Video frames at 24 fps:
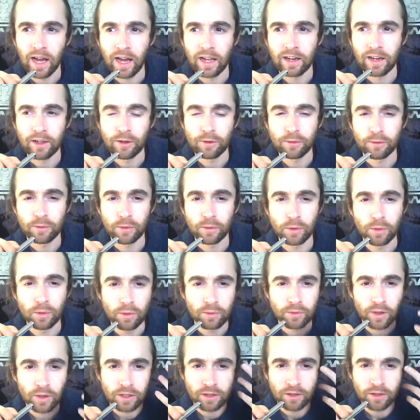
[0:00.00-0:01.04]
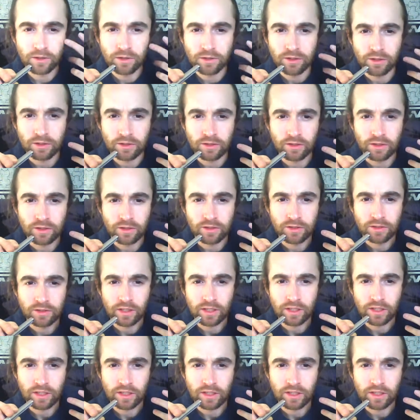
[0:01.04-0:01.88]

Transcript: And if all of our consciousness